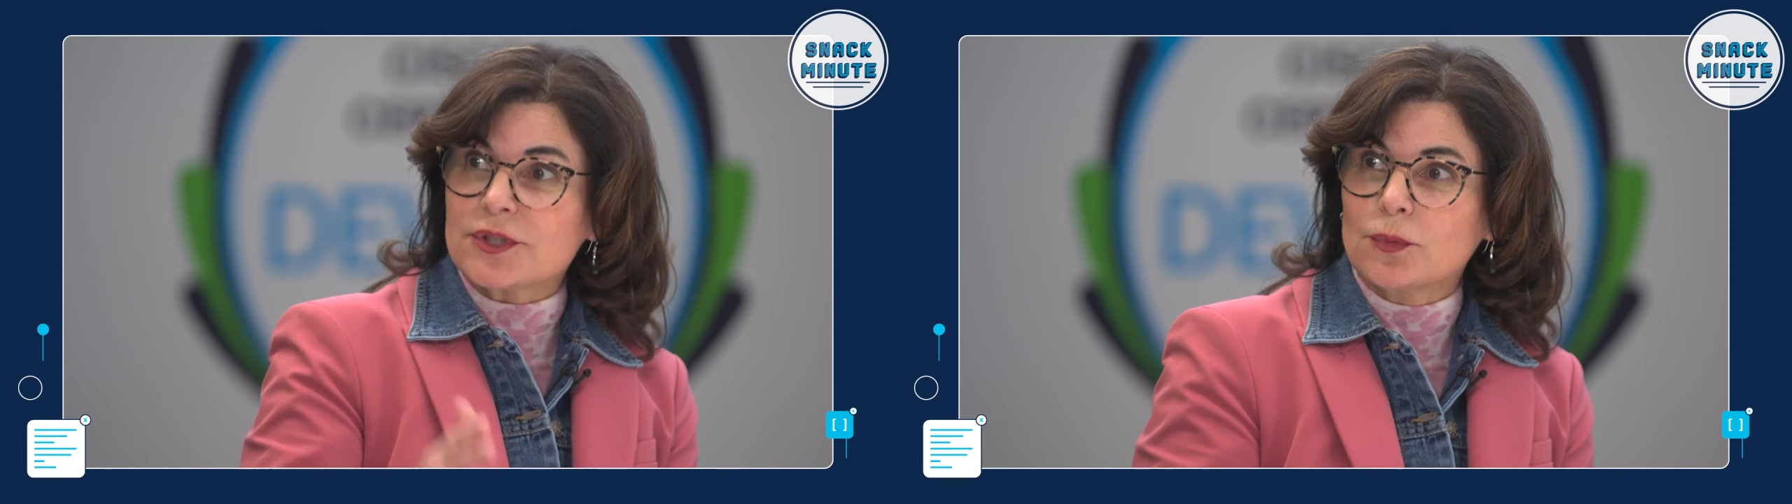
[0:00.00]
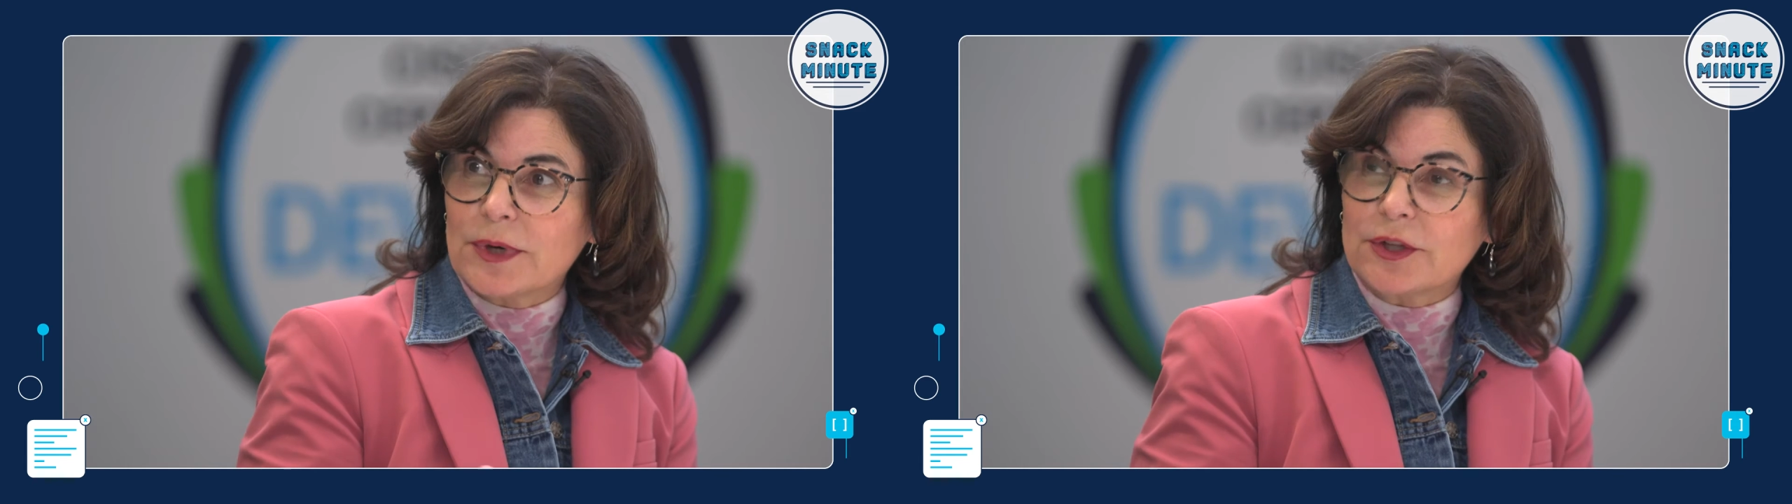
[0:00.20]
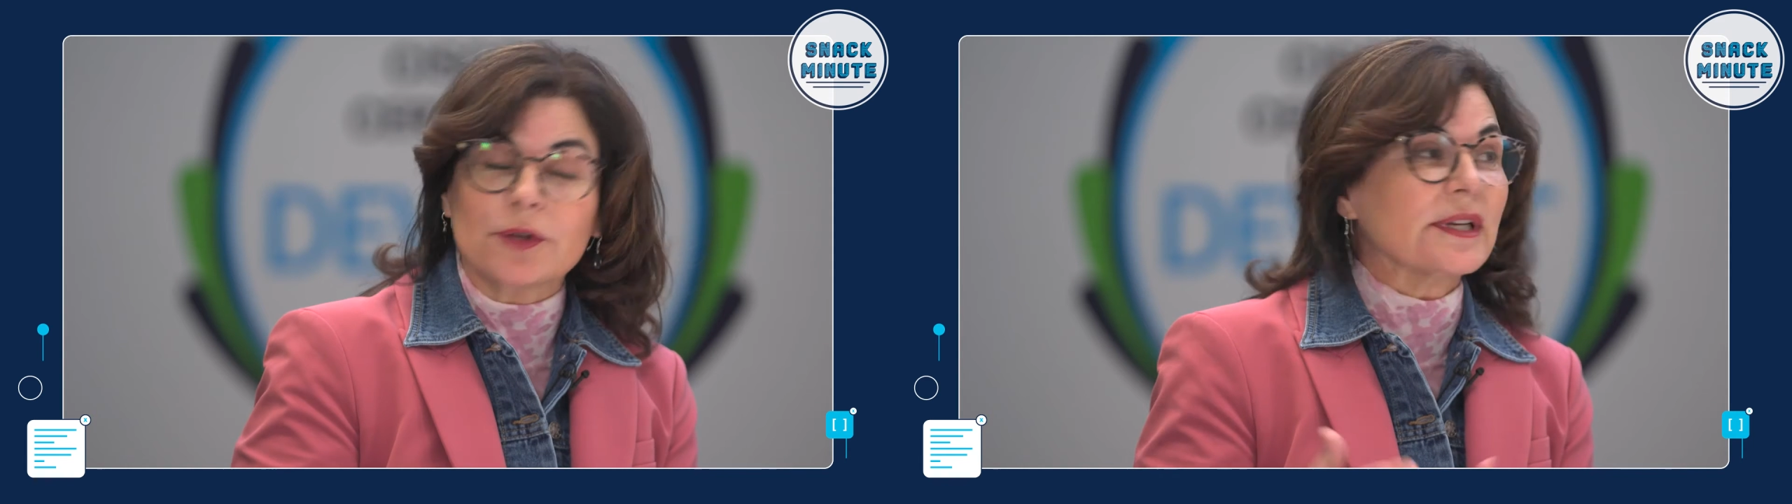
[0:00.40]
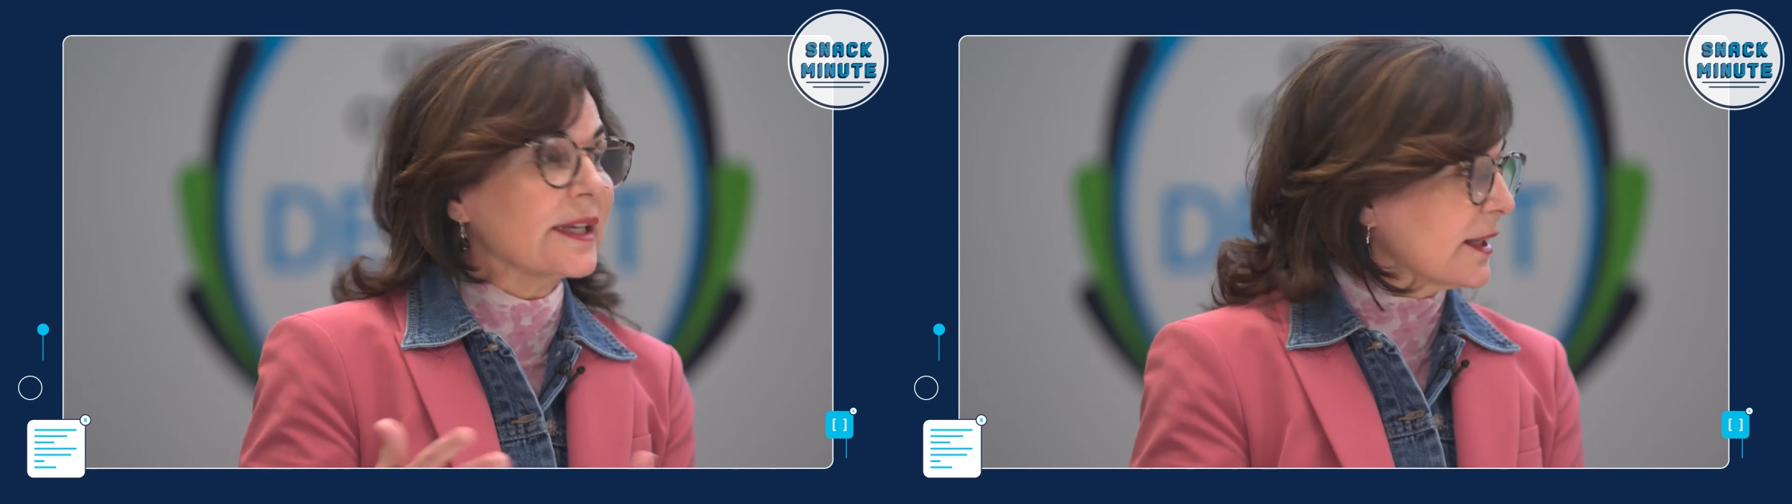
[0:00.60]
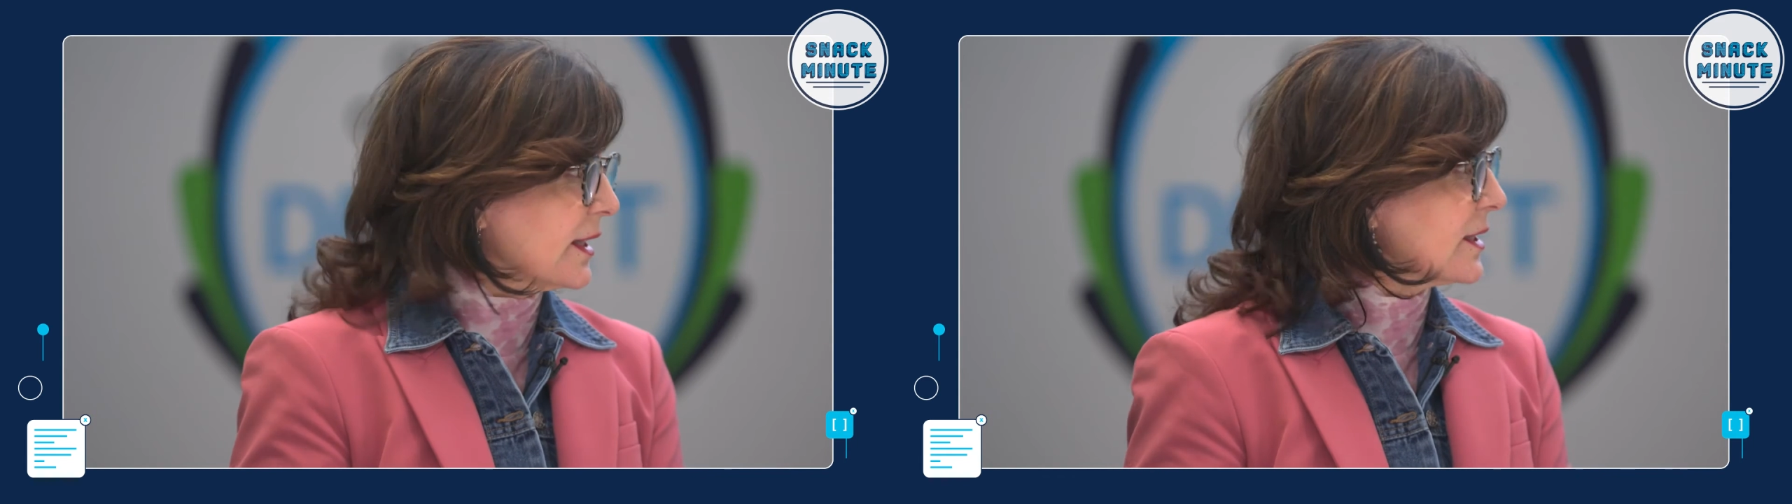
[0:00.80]
to where you can
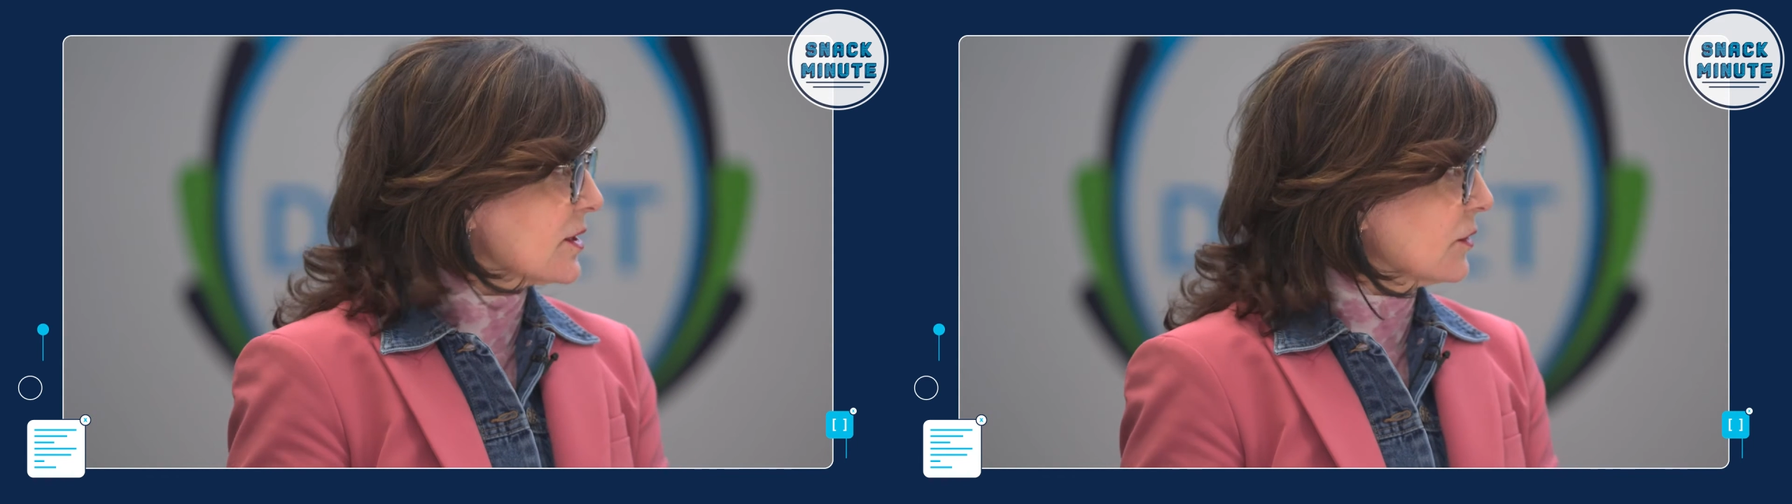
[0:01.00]
get that